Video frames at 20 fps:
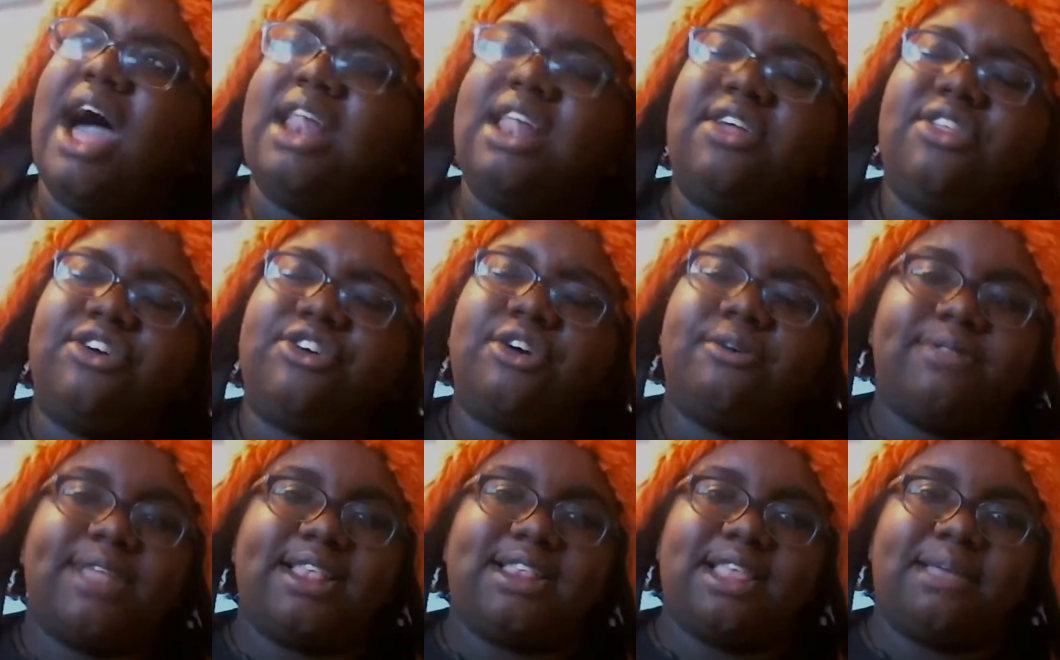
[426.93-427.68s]
Another
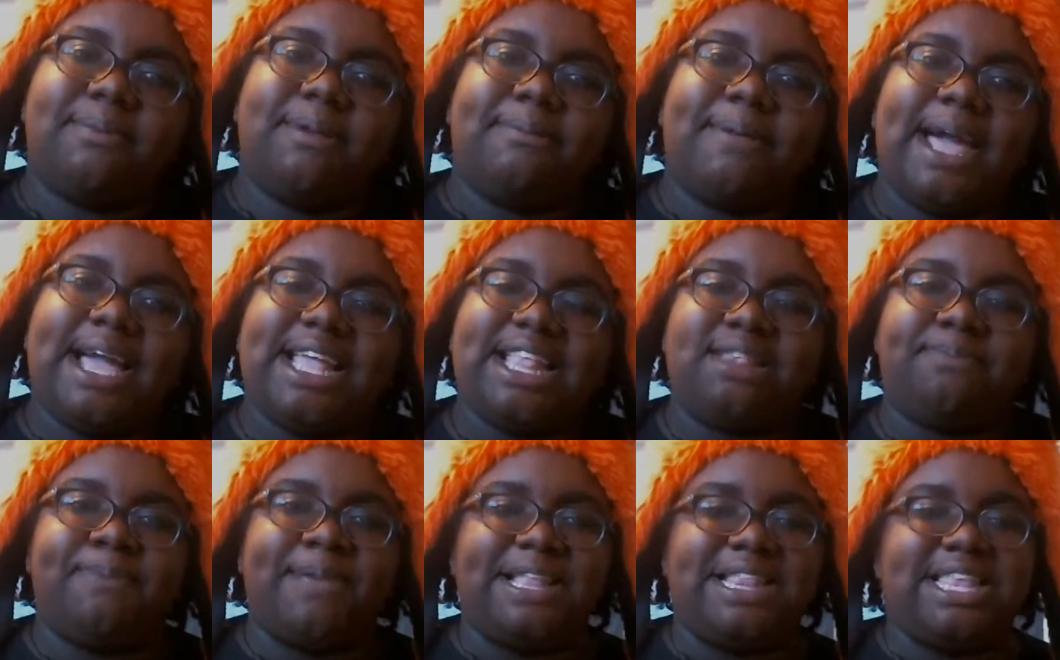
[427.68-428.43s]
group that's coming back is
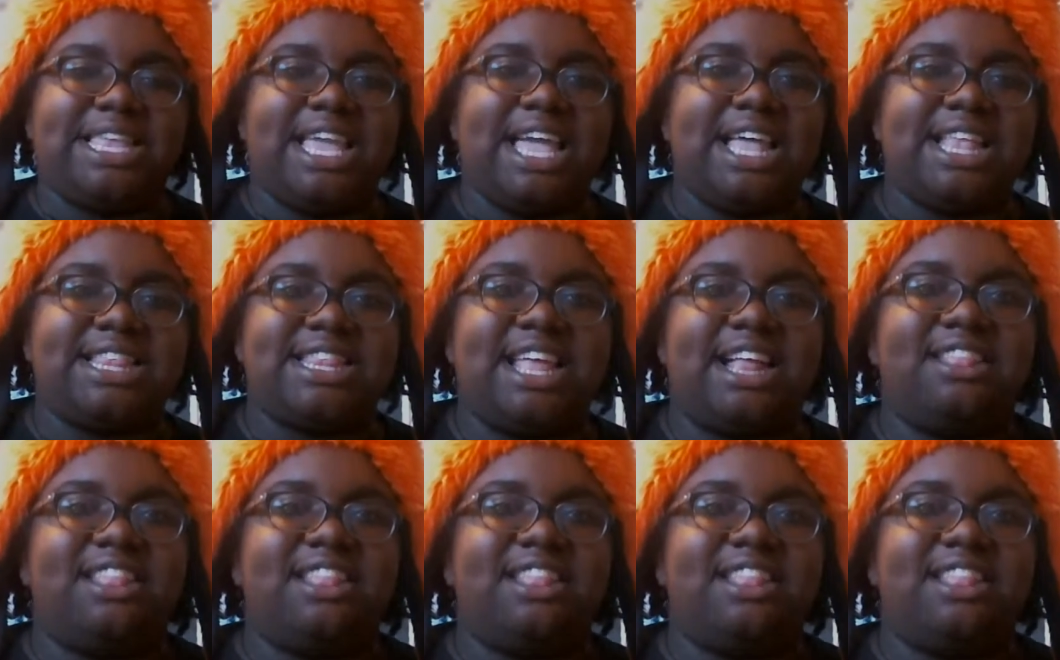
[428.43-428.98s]
BTS.